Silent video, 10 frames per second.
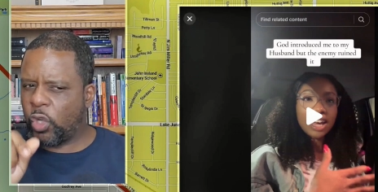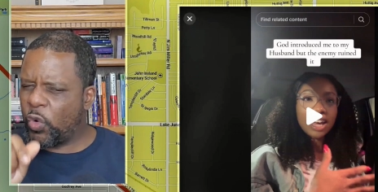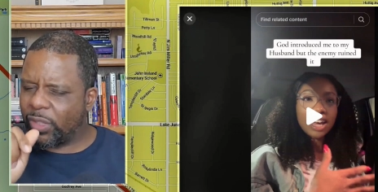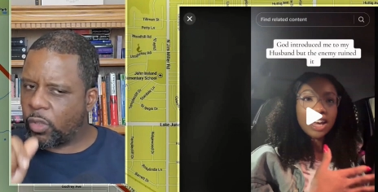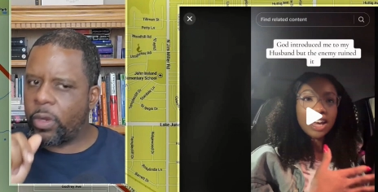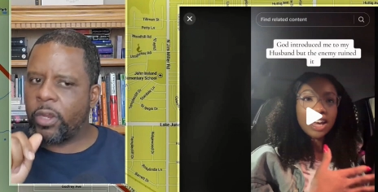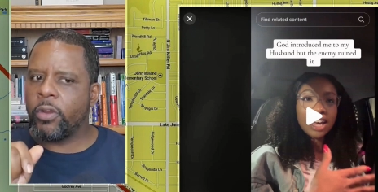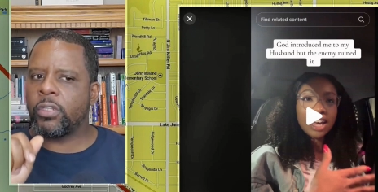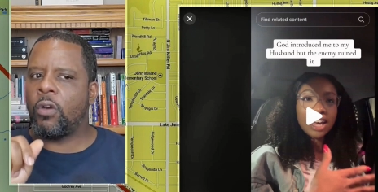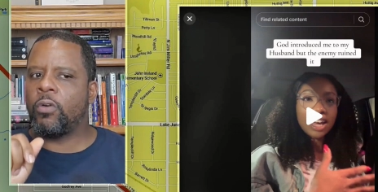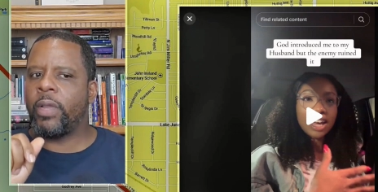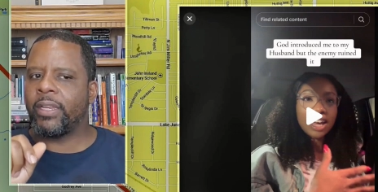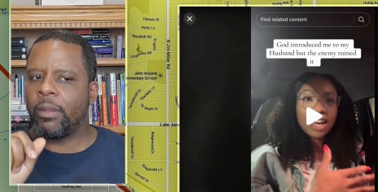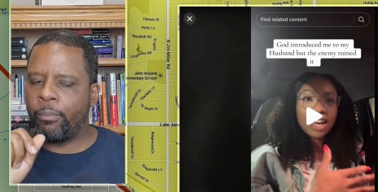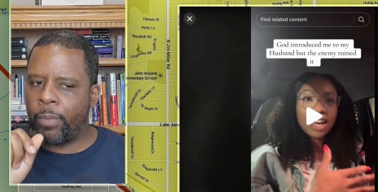Speaker 1: two or three years old
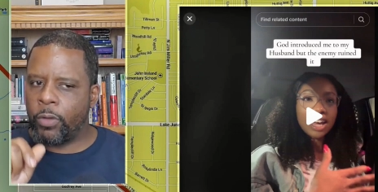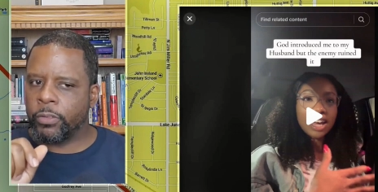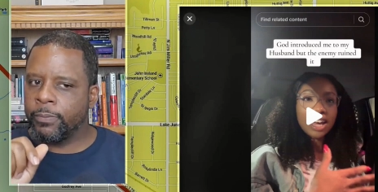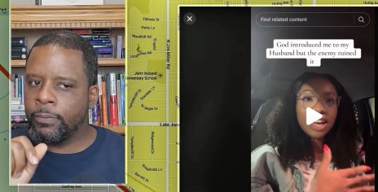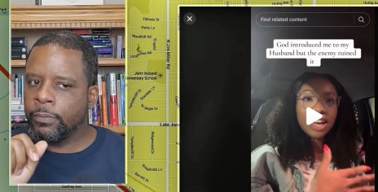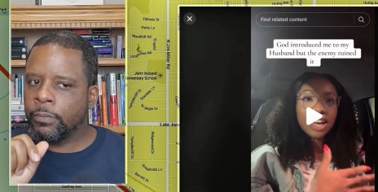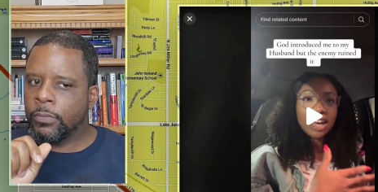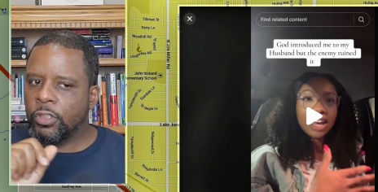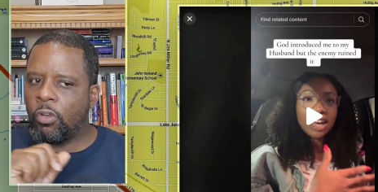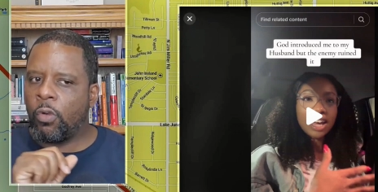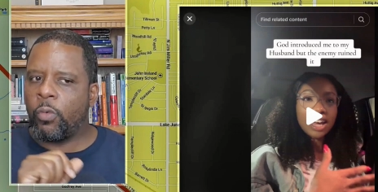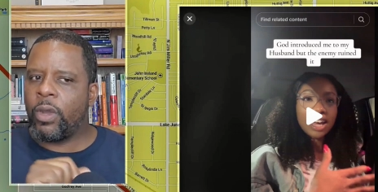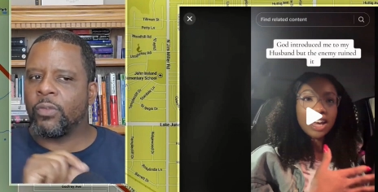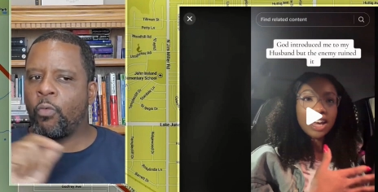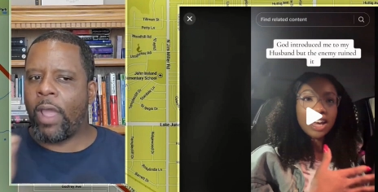at the most. So it
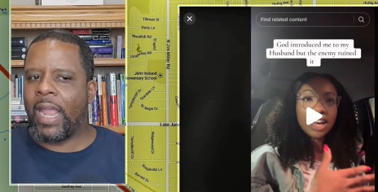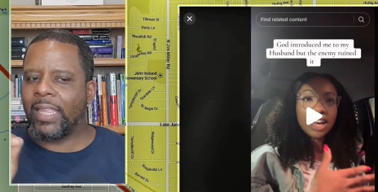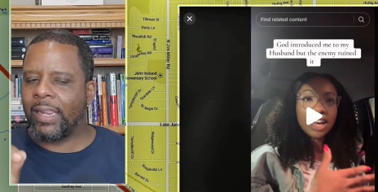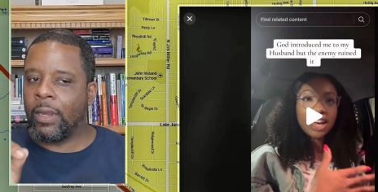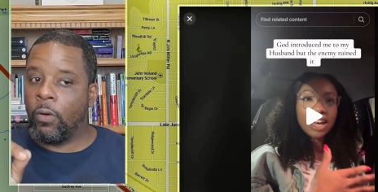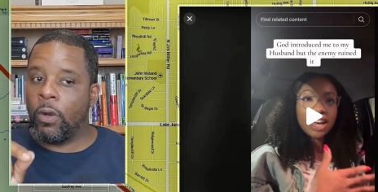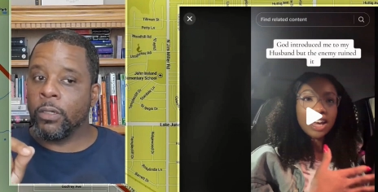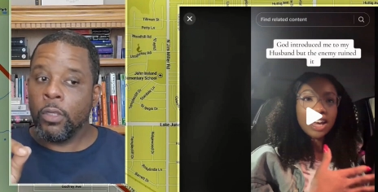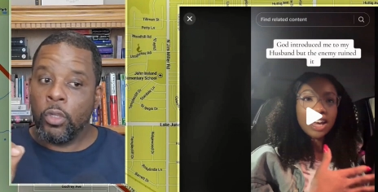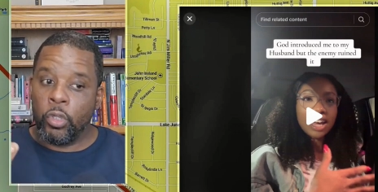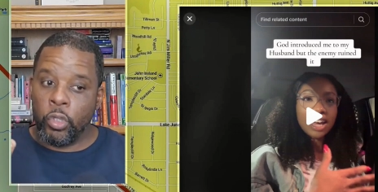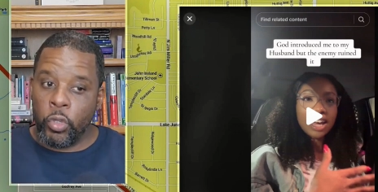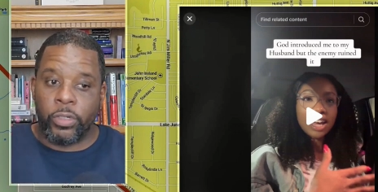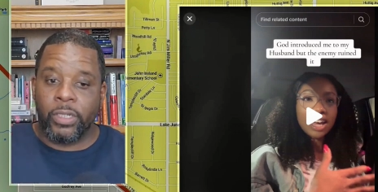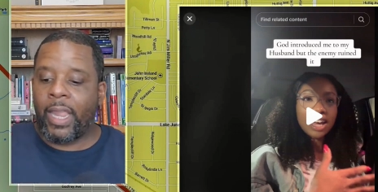wasn't right after that, or
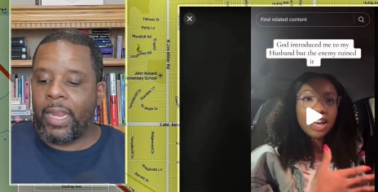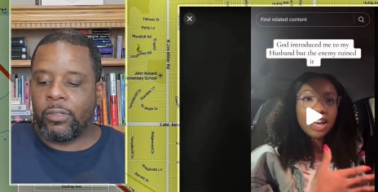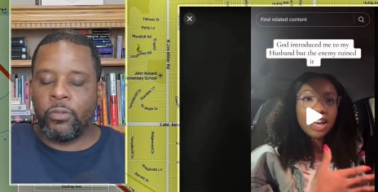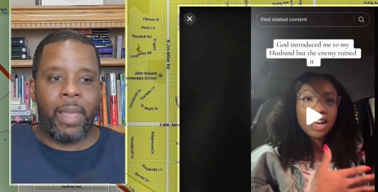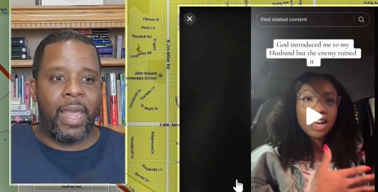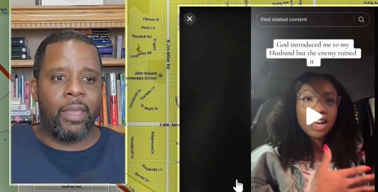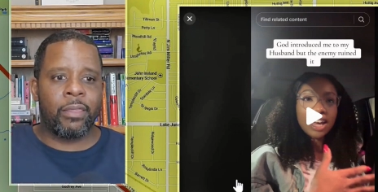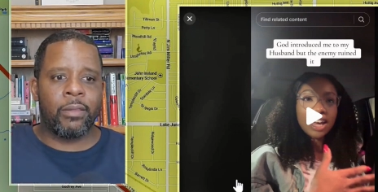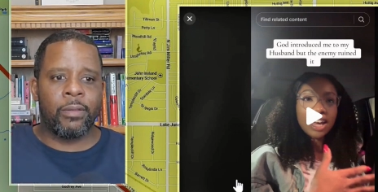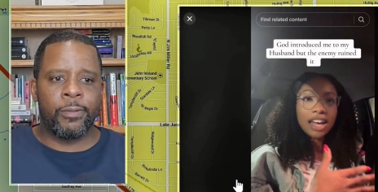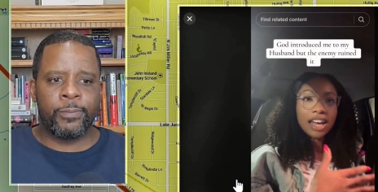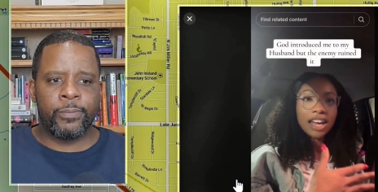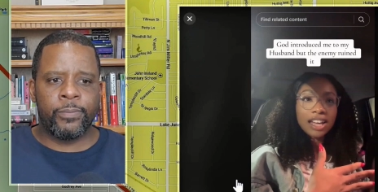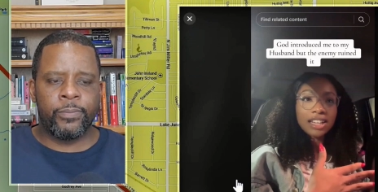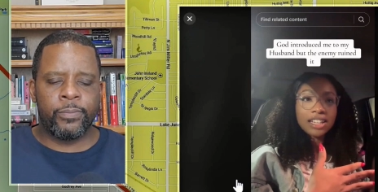you just can't do math.
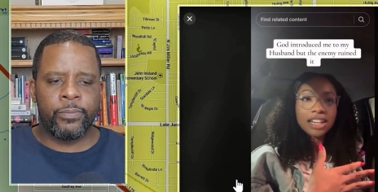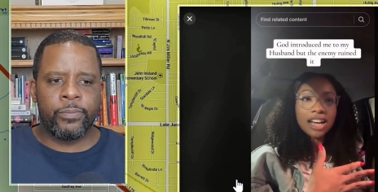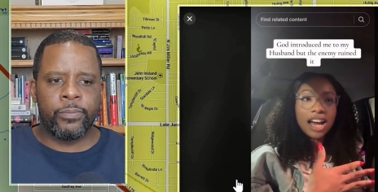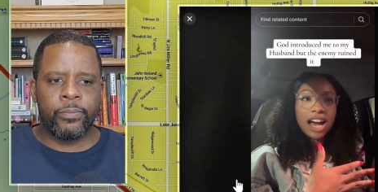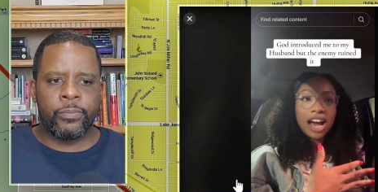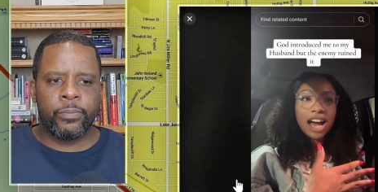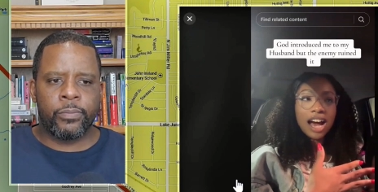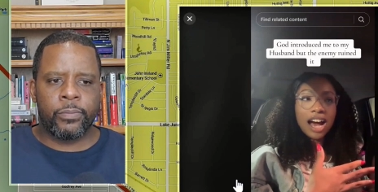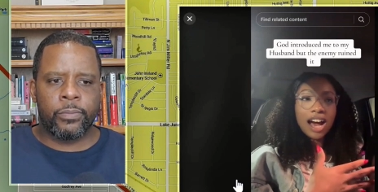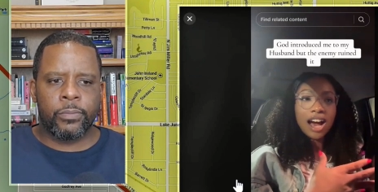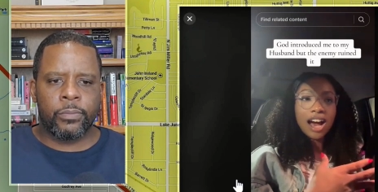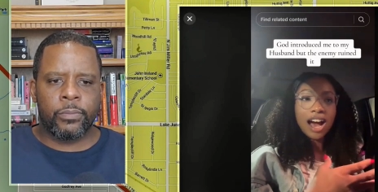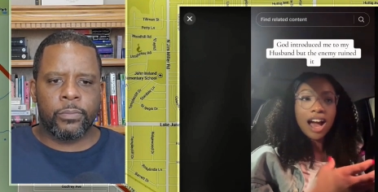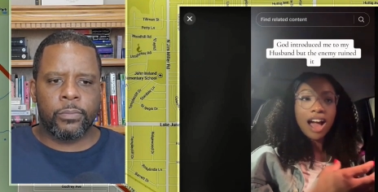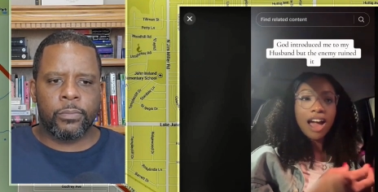
Speaker 2: And
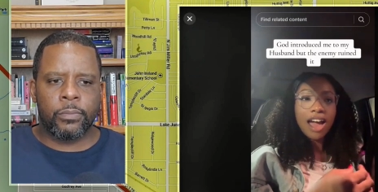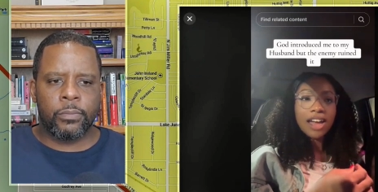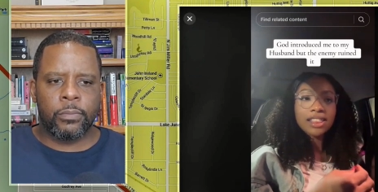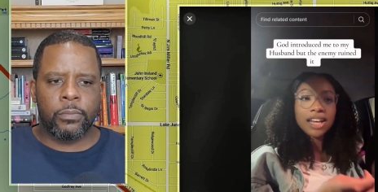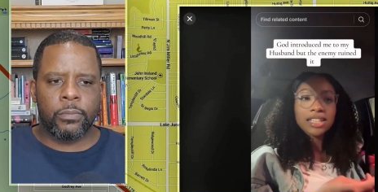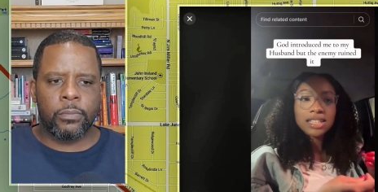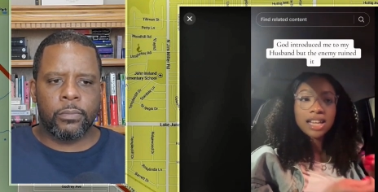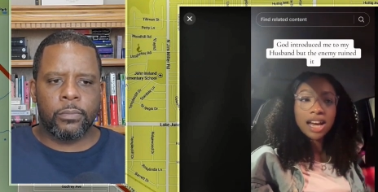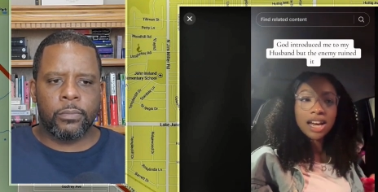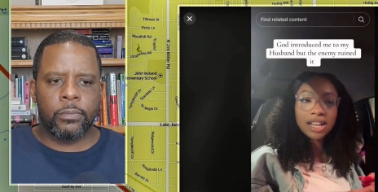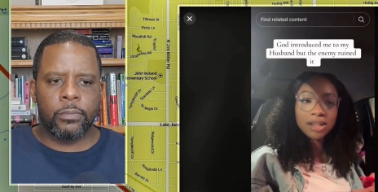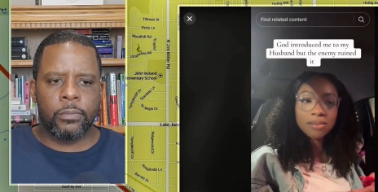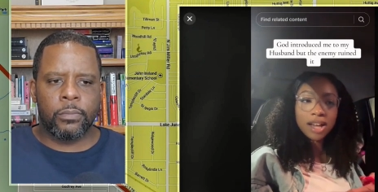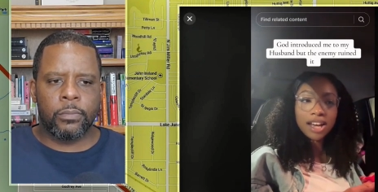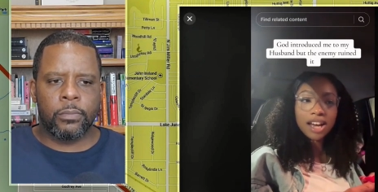at that
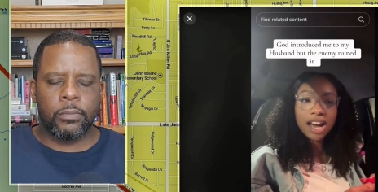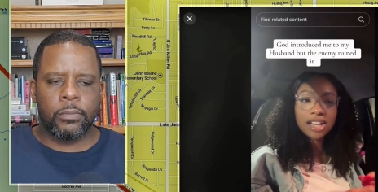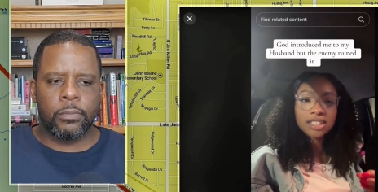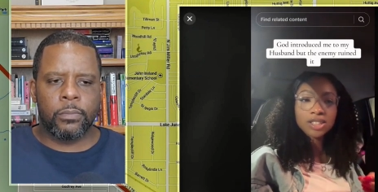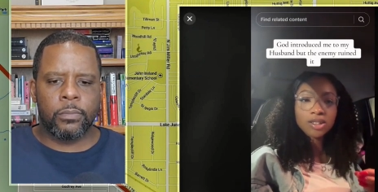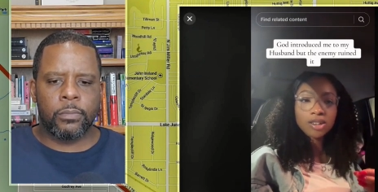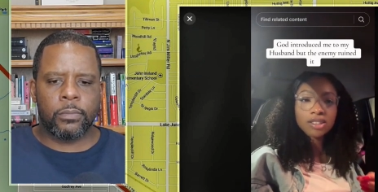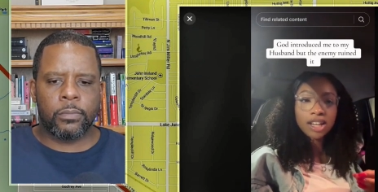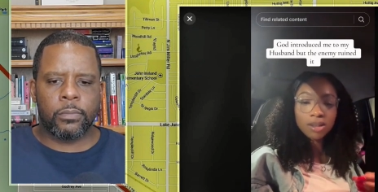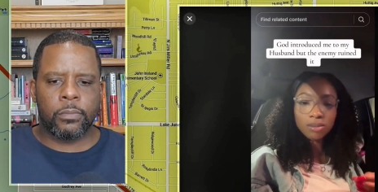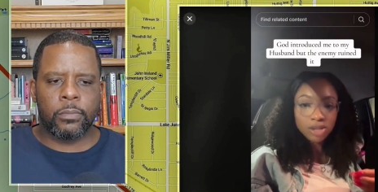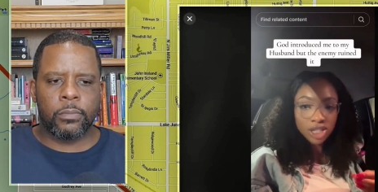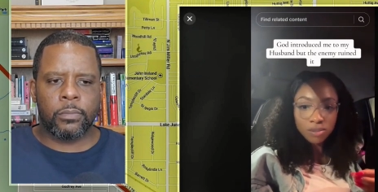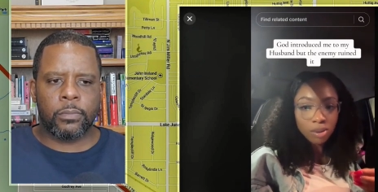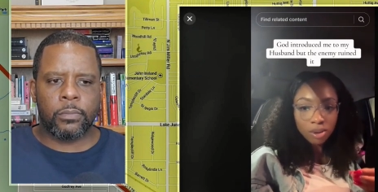time, like I just thought that he was
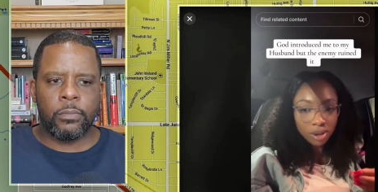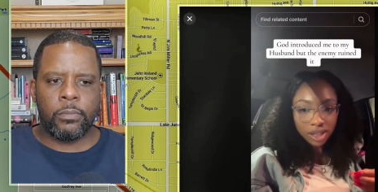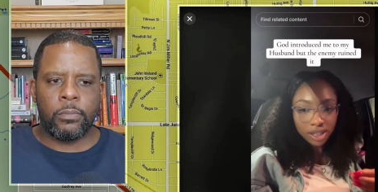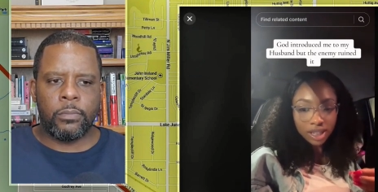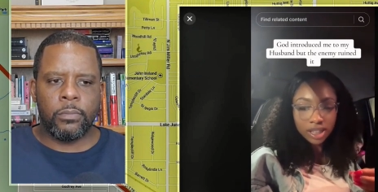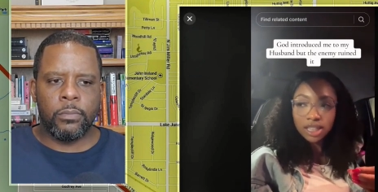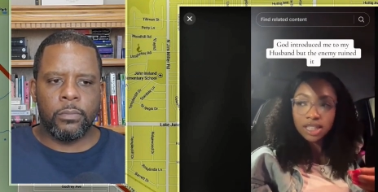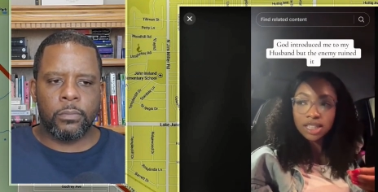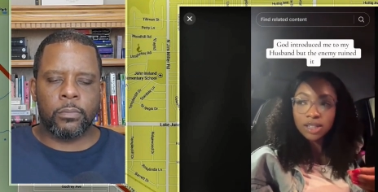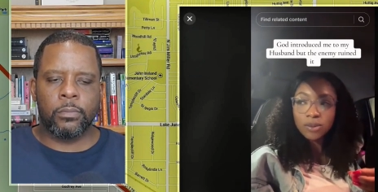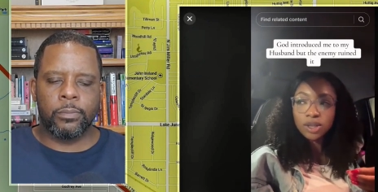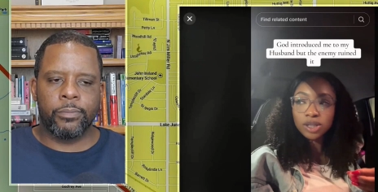just boring and he didn't